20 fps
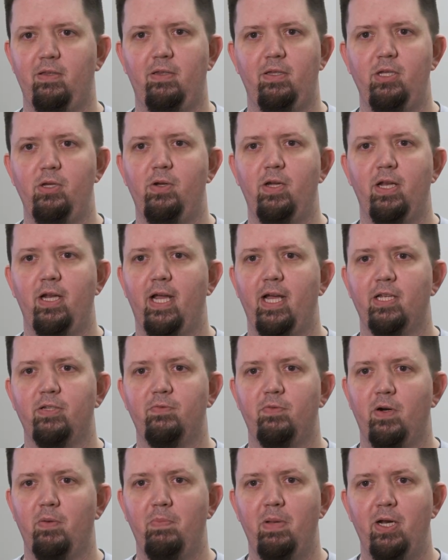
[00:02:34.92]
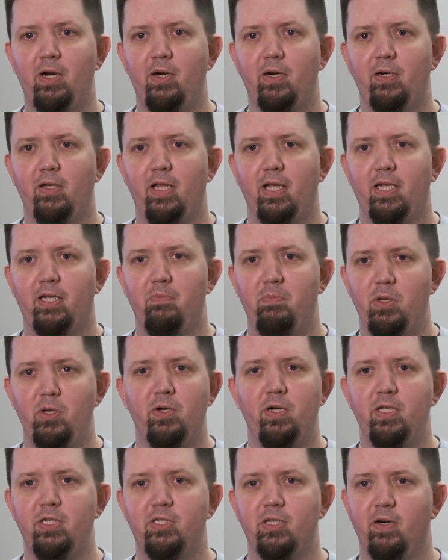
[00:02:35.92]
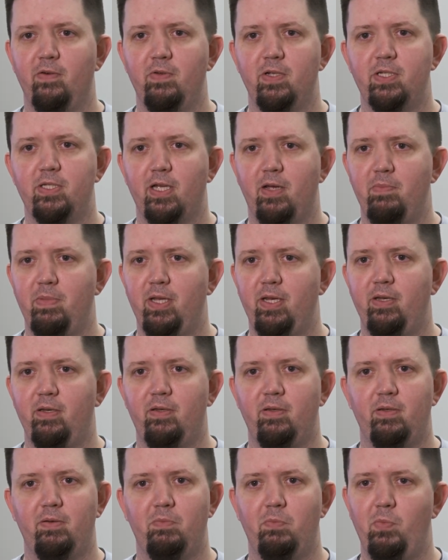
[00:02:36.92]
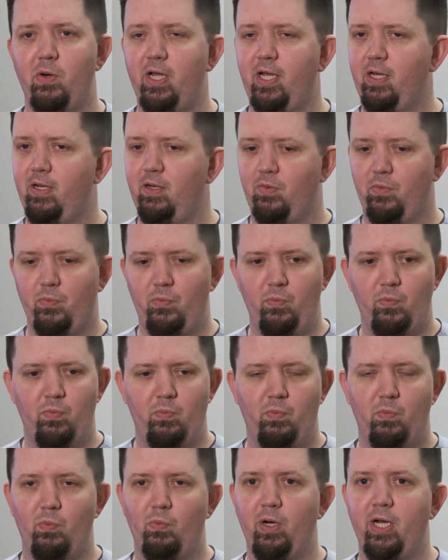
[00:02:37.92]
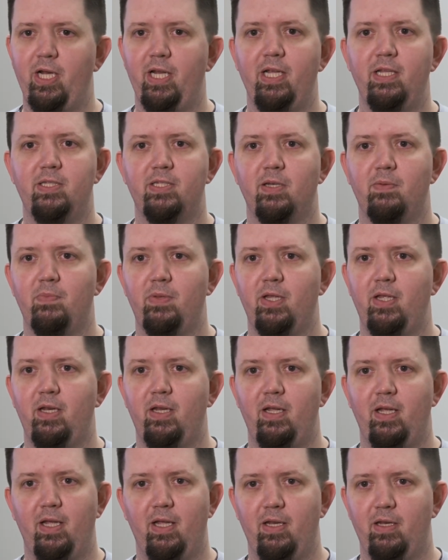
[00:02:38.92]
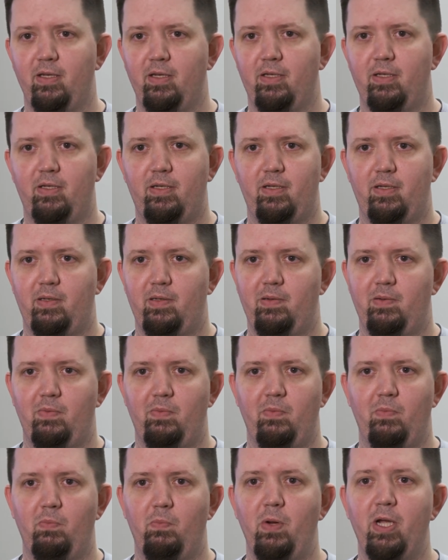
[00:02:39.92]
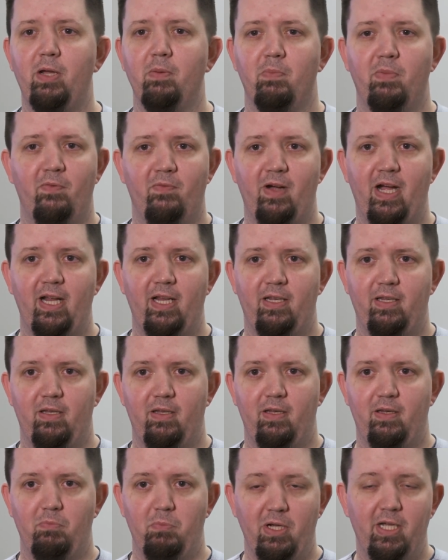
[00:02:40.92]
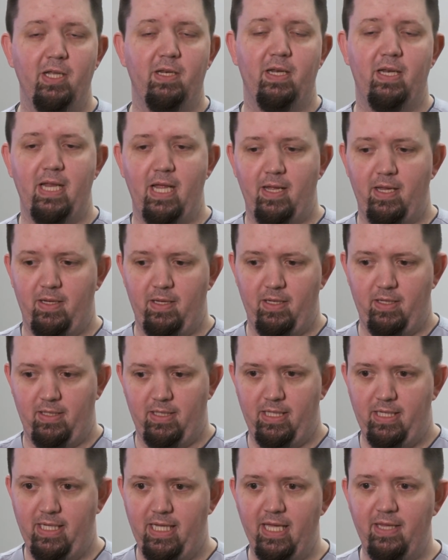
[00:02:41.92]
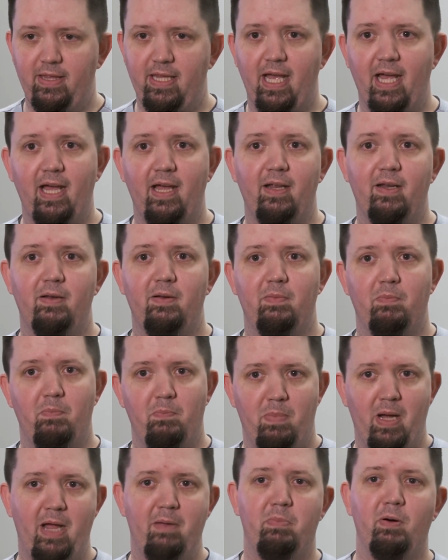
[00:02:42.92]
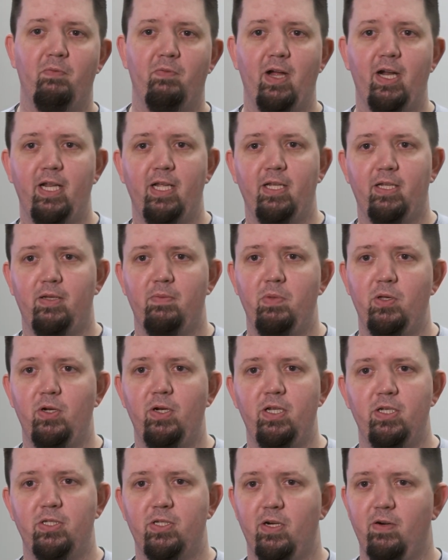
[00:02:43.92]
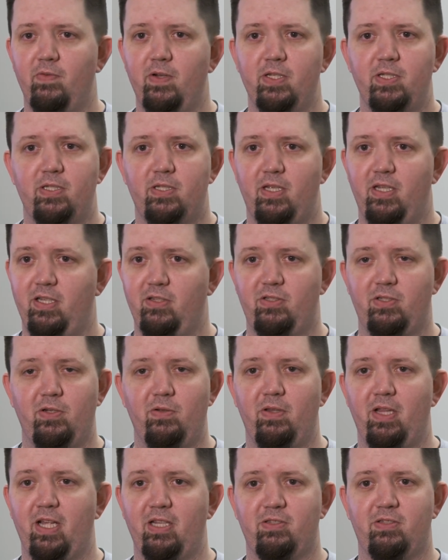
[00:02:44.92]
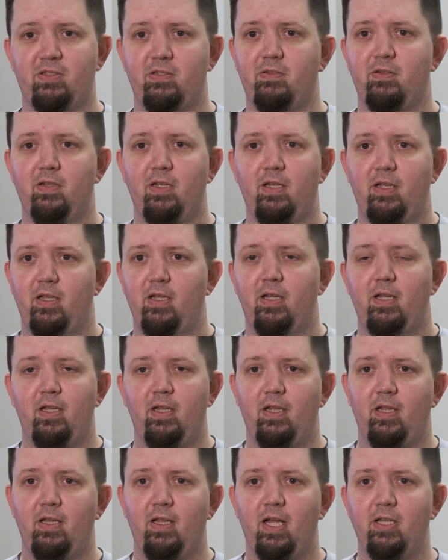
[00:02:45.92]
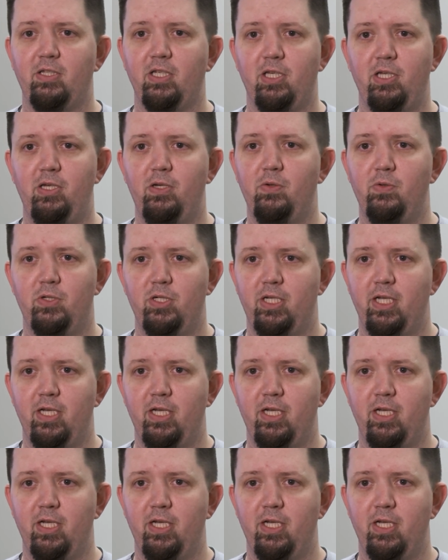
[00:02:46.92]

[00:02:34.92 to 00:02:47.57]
You can ask for a better, like, community service. I mean, we we need something, and we can provide, we can get that by providing community service, and so that's that's a huge